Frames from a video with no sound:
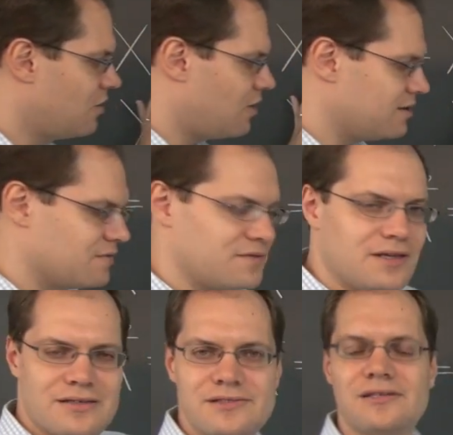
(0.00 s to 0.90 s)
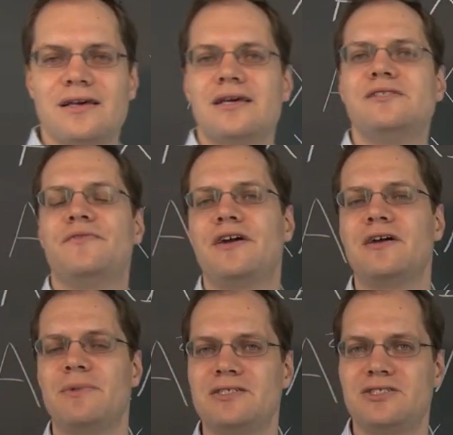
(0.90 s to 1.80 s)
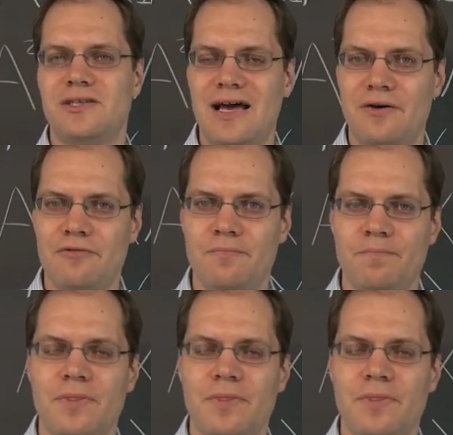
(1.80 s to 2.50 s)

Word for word: All of this is very much now.